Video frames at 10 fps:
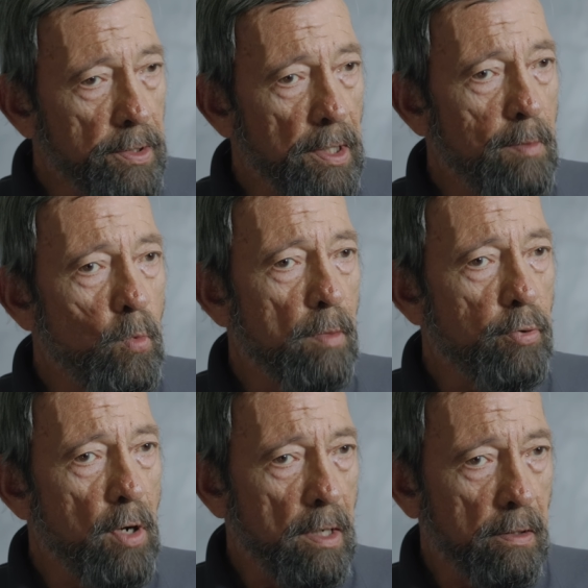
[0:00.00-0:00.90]
to take more
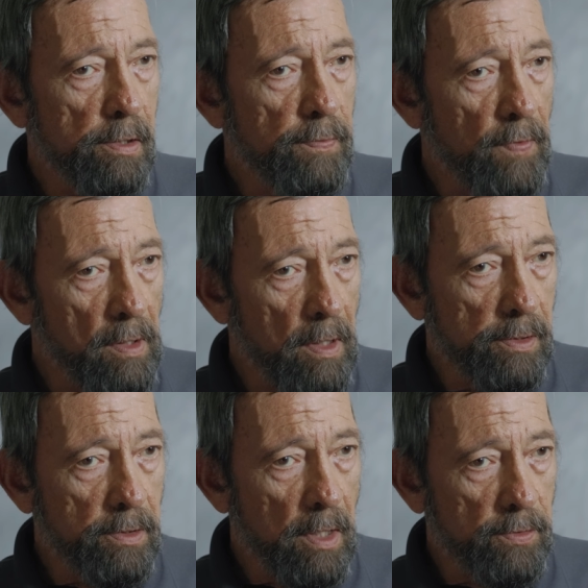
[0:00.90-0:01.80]
practice for the
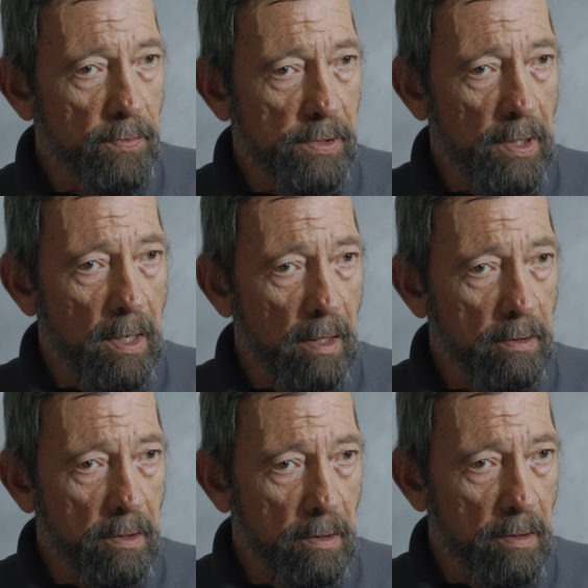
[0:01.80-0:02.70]
less dexterous
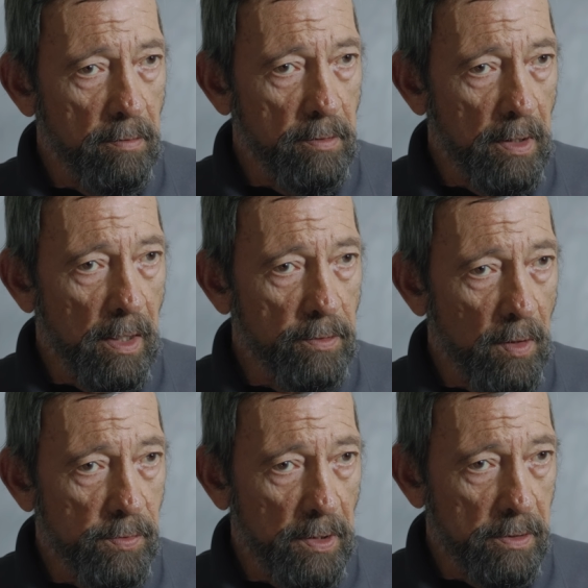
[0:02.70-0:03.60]
hand to get
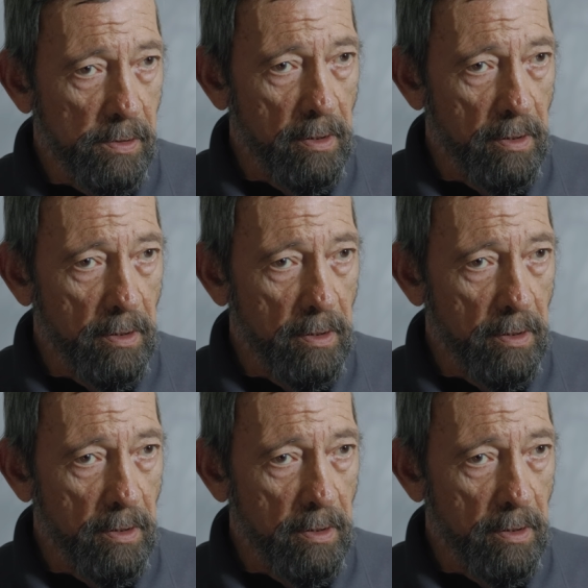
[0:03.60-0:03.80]
those 6